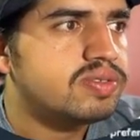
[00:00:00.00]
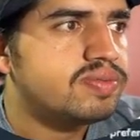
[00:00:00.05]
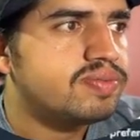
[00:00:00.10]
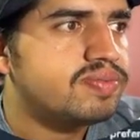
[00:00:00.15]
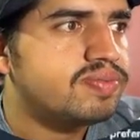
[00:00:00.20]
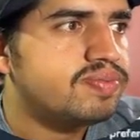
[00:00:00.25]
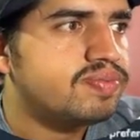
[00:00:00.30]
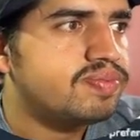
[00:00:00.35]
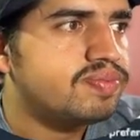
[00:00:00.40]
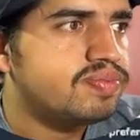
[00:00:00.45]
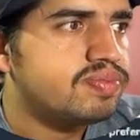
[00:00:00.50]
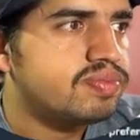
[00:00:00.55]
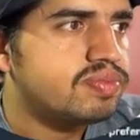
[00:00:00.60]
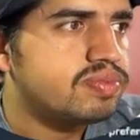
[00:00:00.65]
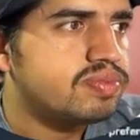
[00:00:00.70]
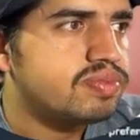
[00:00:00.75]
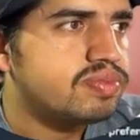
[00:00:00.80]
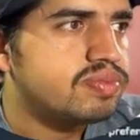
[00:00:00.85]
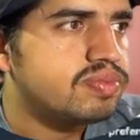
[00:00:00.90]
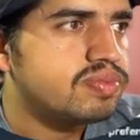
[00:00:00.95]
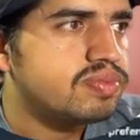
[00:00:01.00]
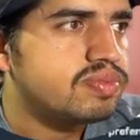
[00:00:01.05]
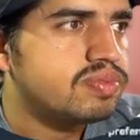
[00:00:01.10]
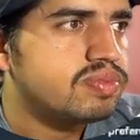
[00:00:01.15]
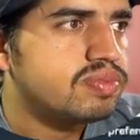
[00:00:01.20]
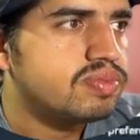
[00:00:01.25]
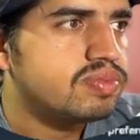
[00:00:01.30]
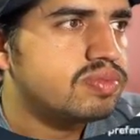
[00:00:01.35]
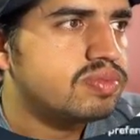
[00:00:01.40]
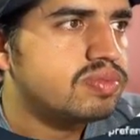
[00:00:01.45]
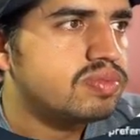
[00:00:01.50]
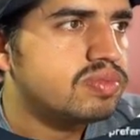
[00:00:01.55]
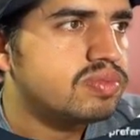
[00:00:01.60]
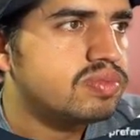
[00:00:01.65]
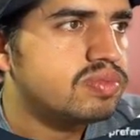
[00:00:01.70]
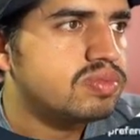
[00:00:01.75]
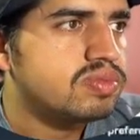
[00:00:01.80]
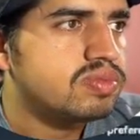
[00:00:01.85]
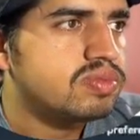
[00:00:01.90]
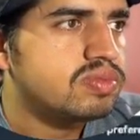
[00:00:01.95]

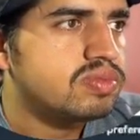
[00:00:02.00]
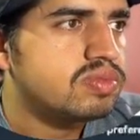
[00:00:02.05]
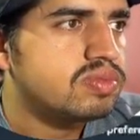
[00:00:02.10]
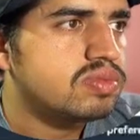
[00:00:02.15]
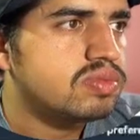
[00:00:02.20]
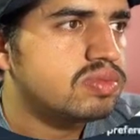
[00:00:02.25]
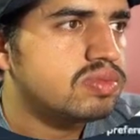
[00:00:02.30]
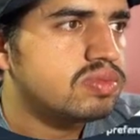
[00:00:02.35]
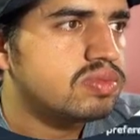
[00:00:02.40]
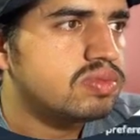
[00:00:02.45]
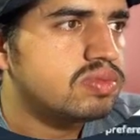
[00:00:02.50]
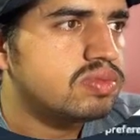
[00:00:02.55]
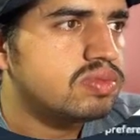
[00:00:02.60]
Nothing is said.